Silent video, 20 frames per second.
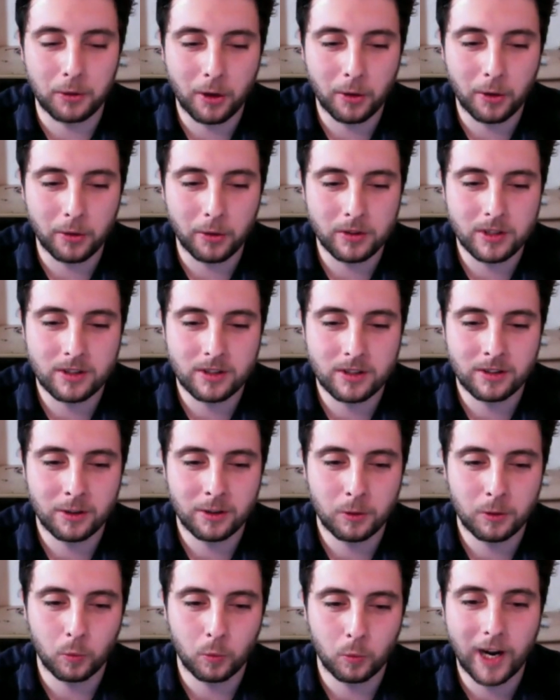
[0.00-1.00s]
knows
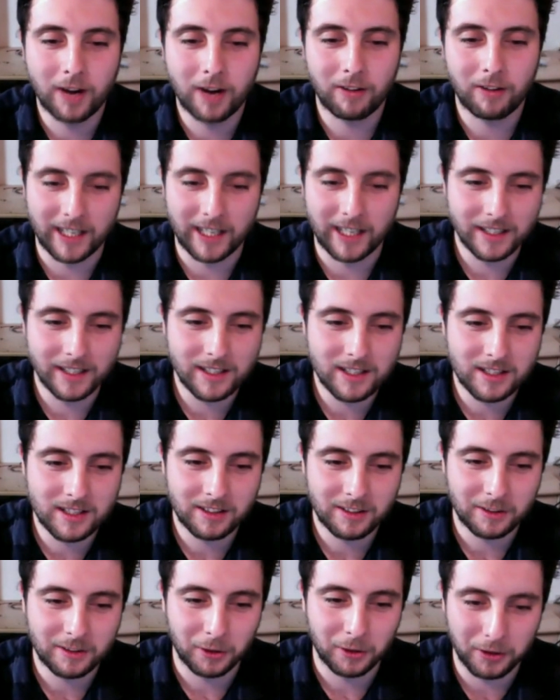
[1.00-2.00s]
where it
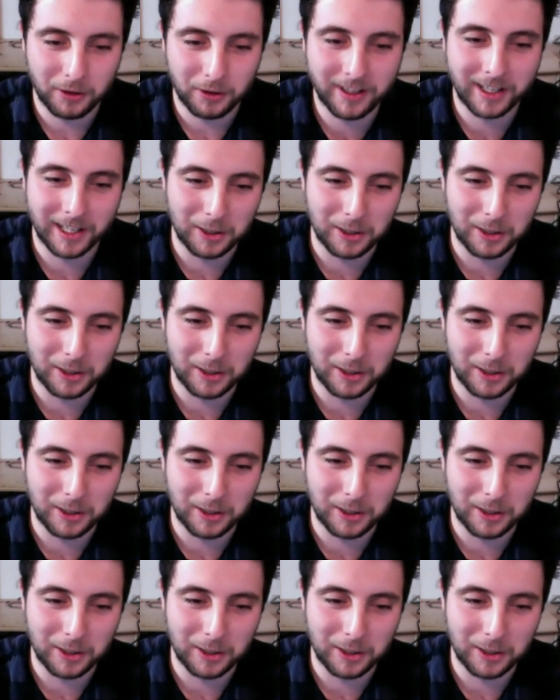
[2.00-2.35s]
is on the, right.